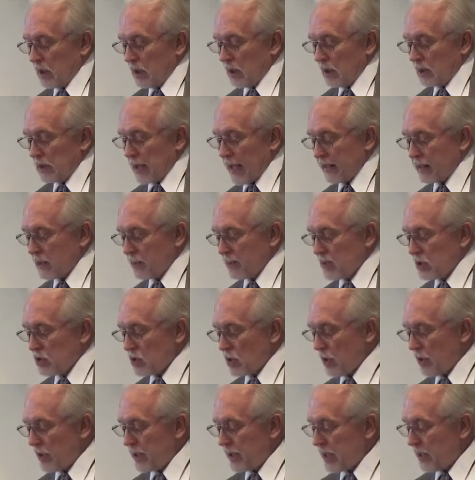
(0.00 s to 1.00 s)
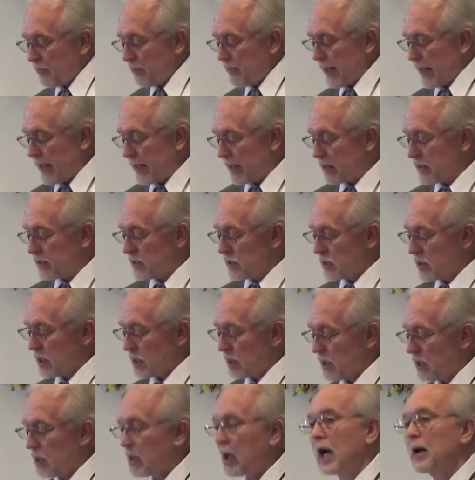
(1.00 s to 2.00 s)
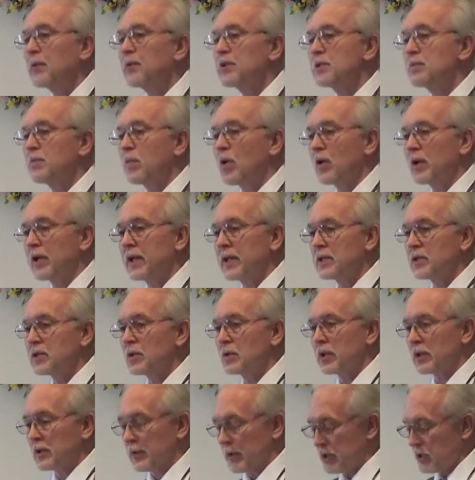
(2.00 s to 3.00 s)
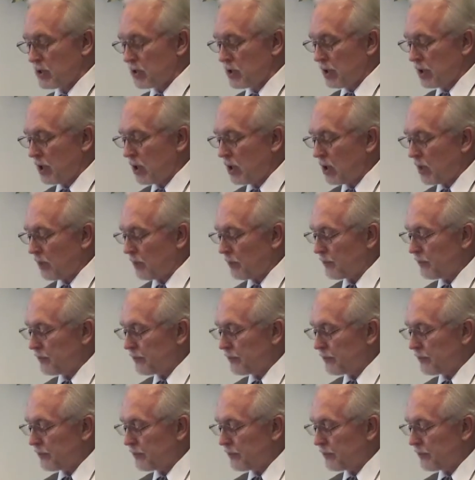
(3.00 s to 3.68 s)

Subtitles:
Like the majority of pagans, I was born into a Christian home.